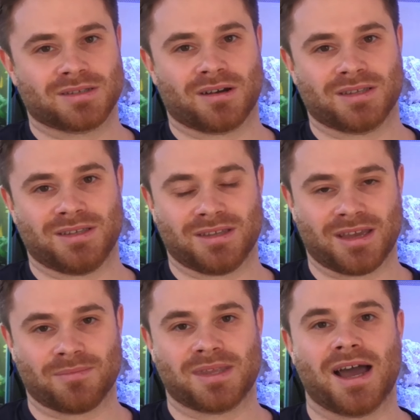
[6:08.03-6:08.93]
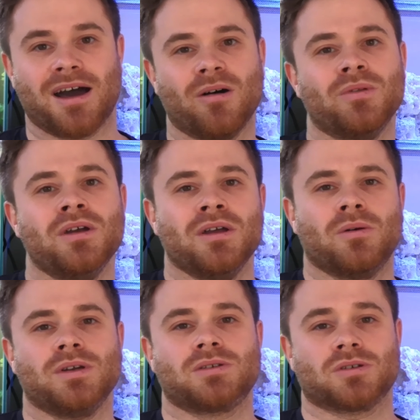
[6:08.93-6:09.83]
started to dip down,
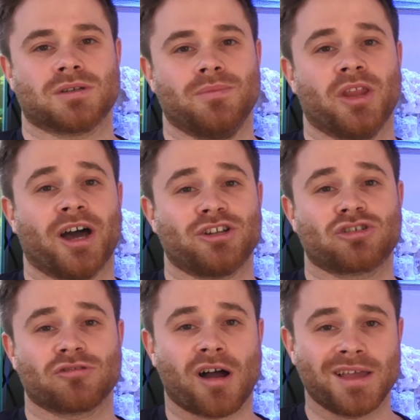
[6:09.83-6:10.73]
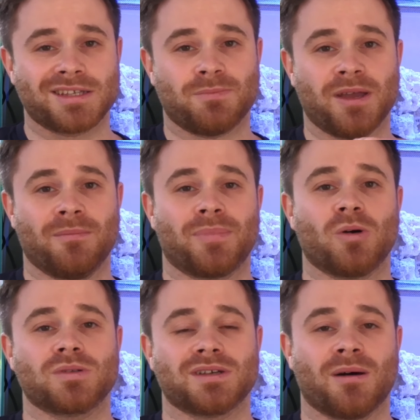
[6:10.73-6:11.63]
we saw some nitrites being
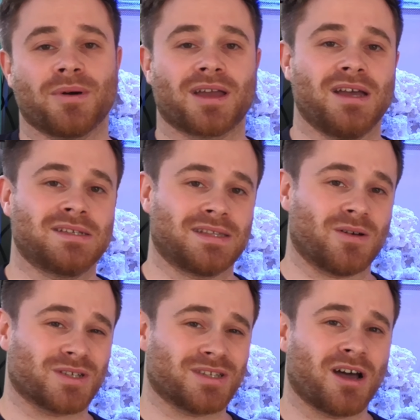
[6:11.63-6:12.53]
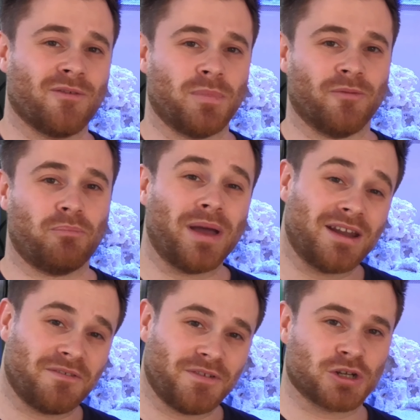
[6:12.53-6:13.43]
built up, okay, so there was a type of
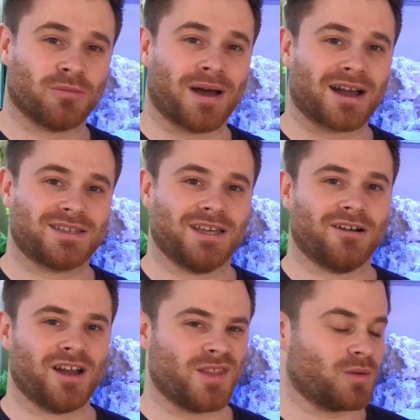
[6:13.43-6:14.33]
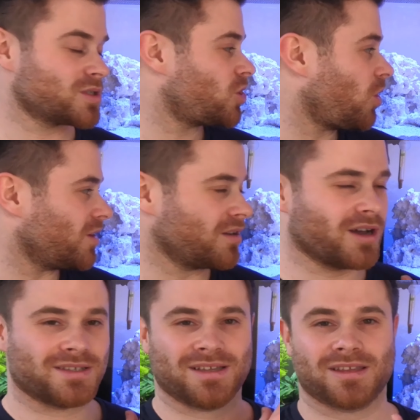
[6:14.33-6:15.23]
beneficial bacteria that was
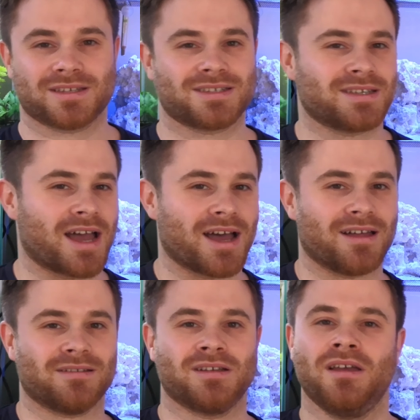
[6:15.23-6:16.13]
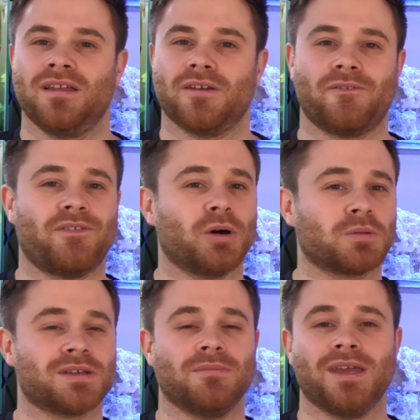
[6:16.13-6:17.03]
colonizing the sand, the
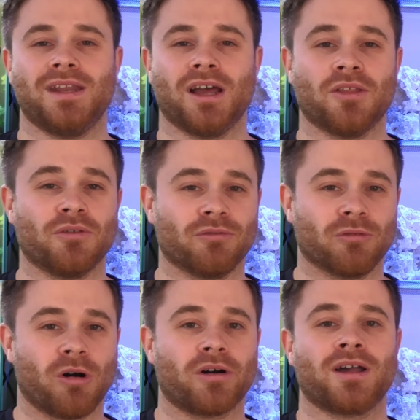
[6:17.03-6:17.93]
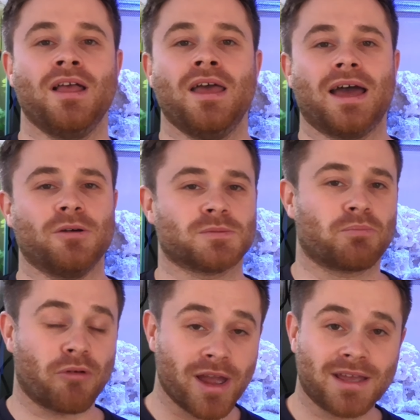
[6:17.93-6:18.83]
filter media, the rock, and it was
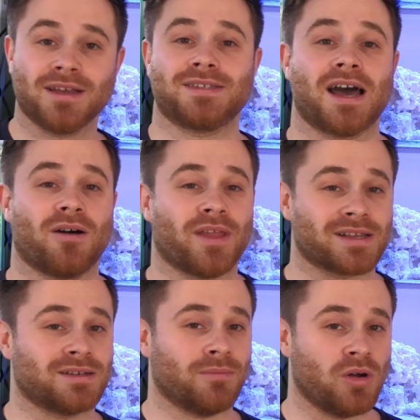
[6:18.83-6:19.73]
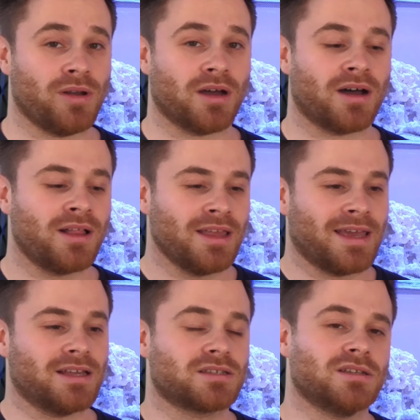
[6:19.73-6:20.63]
breaking down that ammonia
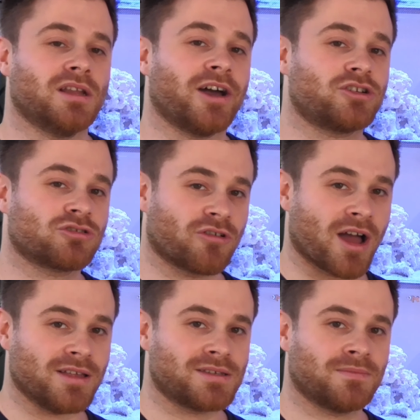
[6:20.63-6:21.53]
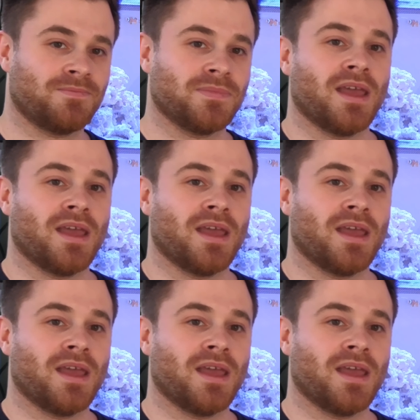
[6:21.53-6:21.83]
into nitrite.